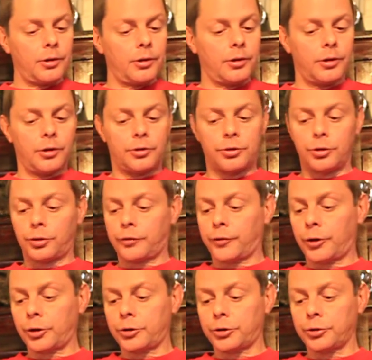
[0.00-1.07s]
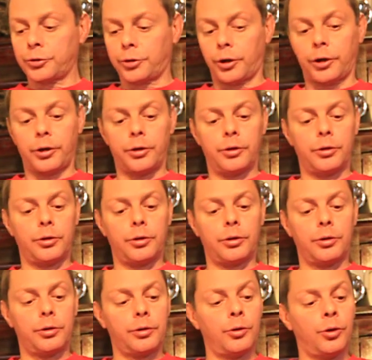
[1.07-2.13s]
it just functions like,
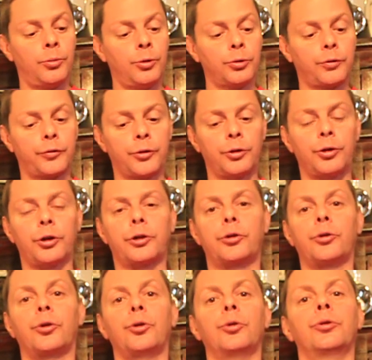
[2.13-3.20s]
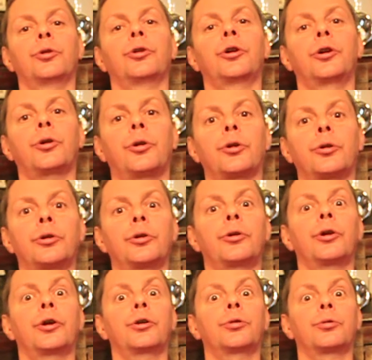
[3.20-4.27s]
you almost feel like you're holding an AR in your
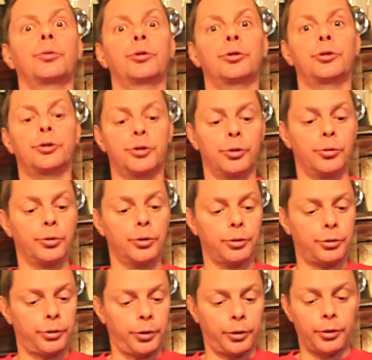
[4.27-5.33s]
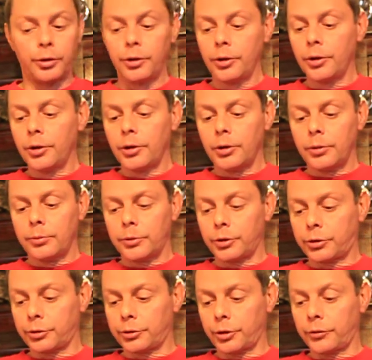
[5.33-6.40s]
hands when you're shooting this thing,
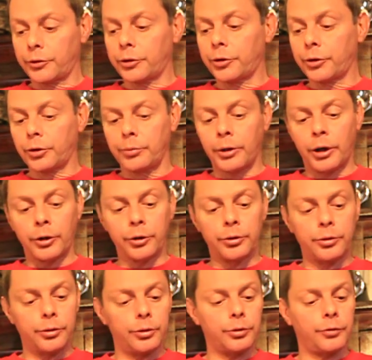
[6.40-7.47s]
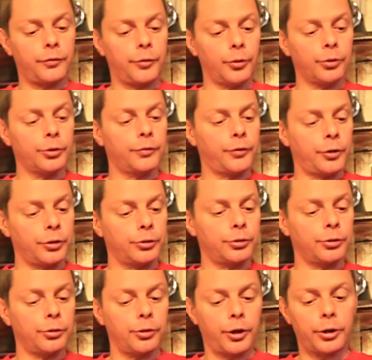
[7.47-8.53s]
because everything about it is fully
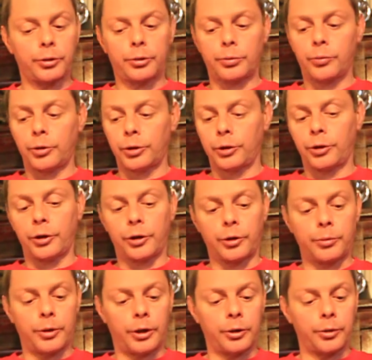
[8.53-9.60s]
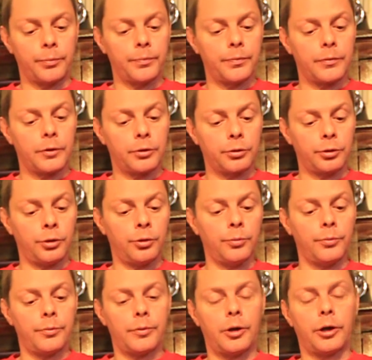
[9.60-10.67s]
functional. That's what I like about it. So
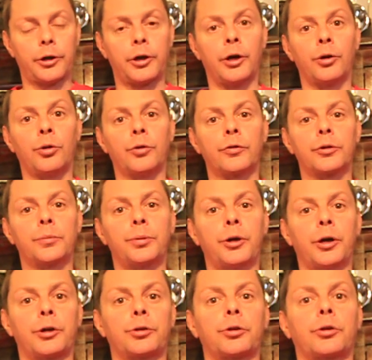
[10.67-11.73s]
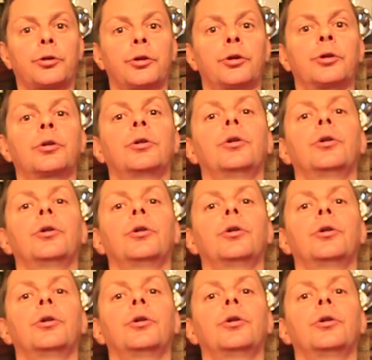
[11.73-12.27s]
I got over the plastic thing,